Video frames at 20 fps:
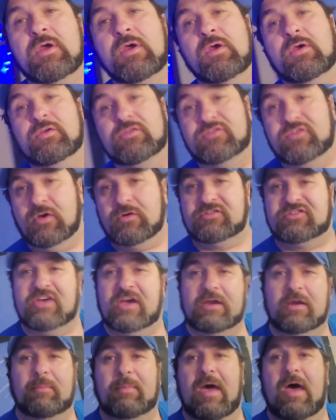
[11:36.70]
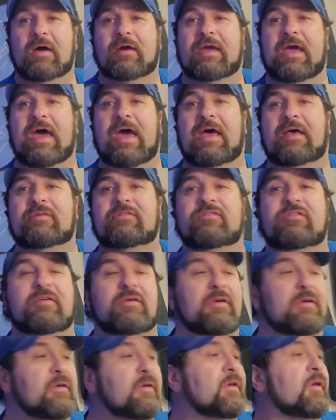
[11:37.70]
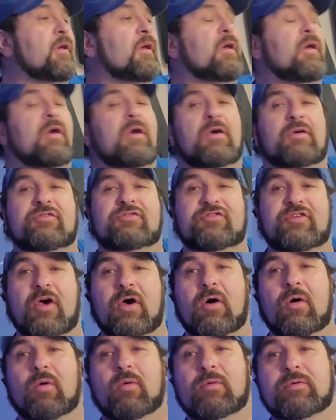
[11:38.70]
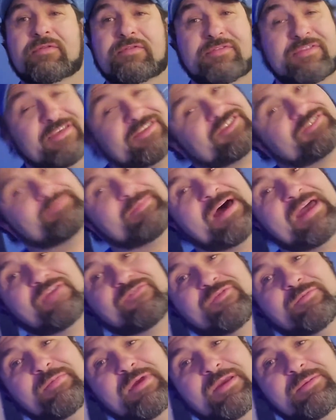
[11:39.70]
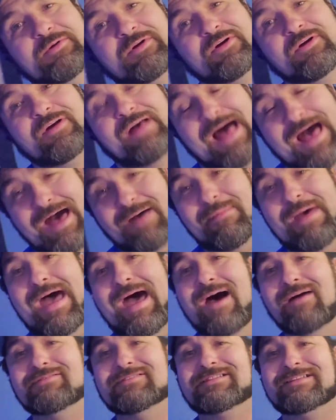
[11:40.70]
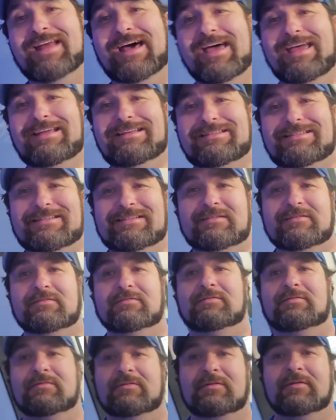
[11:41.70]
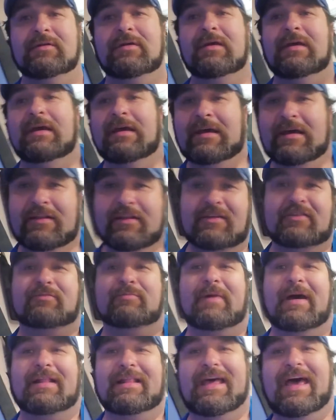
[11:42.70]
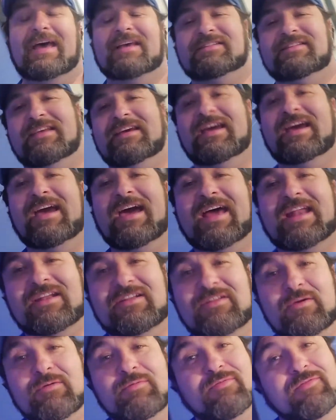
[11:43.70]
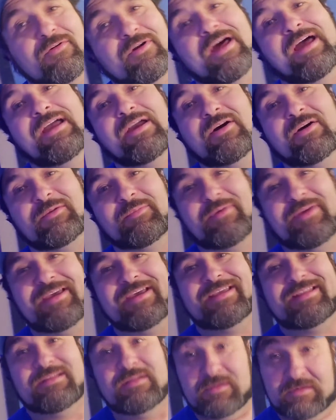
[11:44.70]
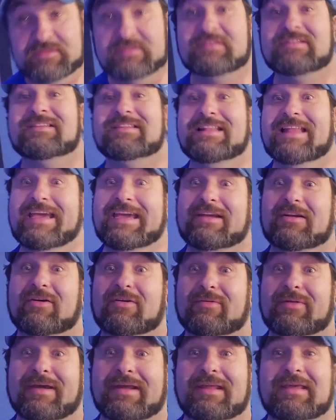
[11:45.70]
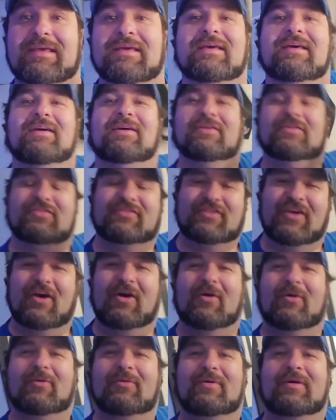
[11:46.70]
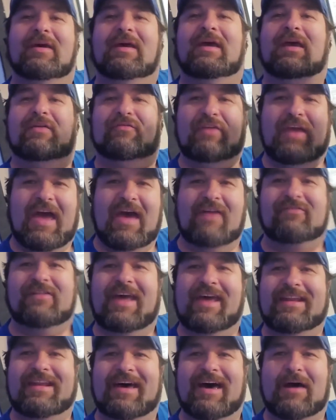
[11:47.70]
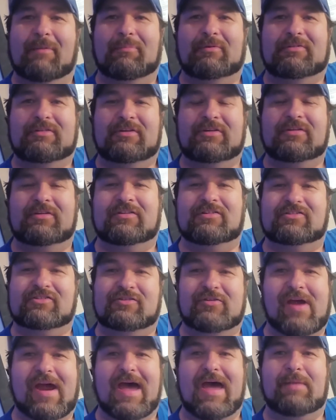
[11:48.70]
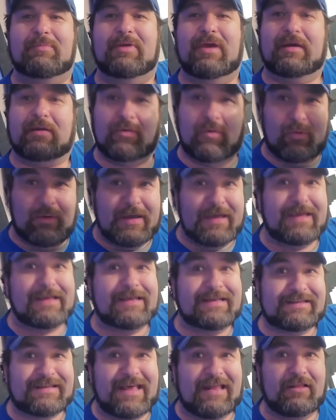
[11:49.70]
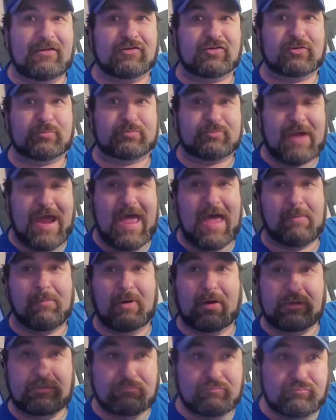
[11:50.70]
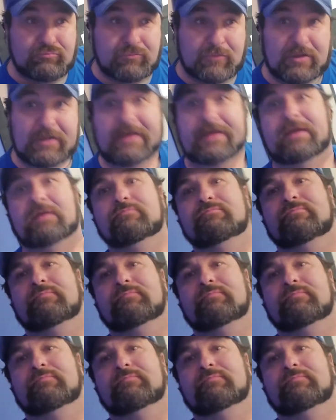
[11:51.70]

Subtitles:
So check them out, guys. So this is Mike from Baby Girl. I'm out tonight. This is my last thing I got to do before I can go to bed because it's late already. So if you haven't had the opportunity to subscribe yet, go ahead and hit that little subscribe button. Click.